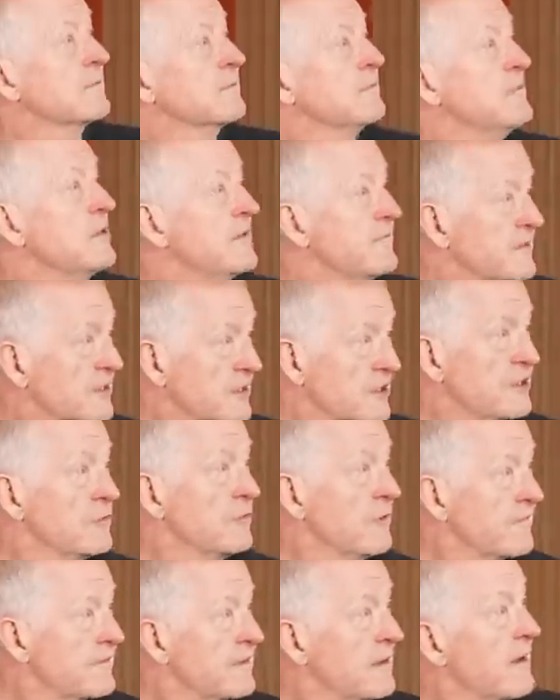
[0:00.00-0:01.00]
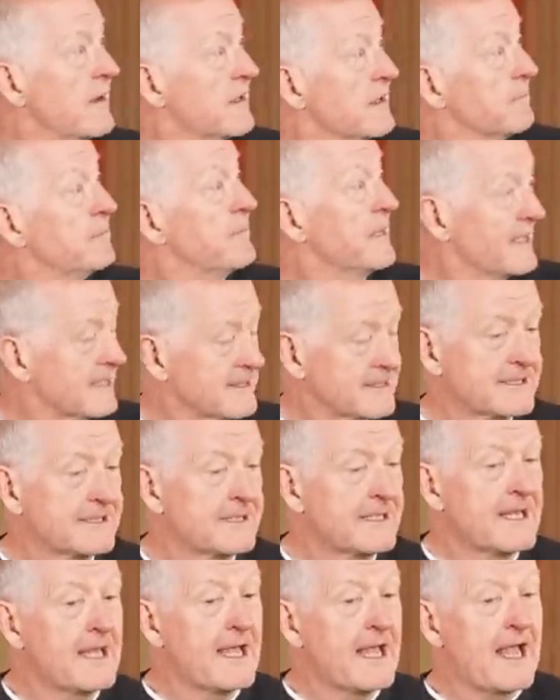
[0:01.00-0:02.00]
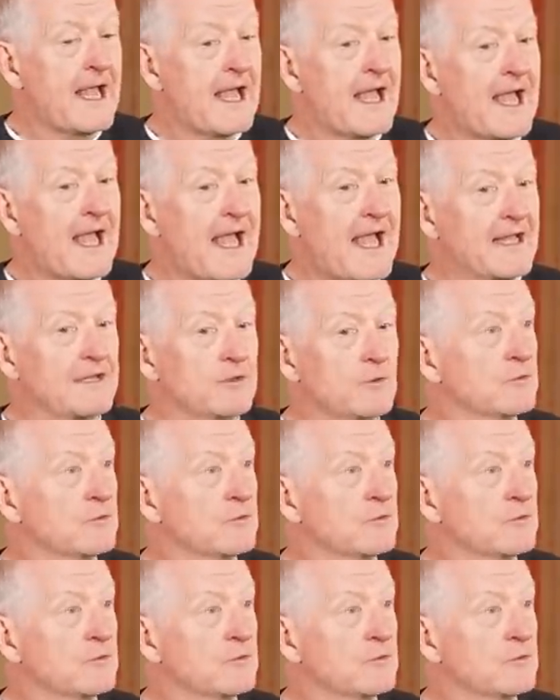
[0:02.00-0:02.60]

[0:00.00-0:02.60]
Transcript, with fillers: moving the cue offline yeah. a bit, and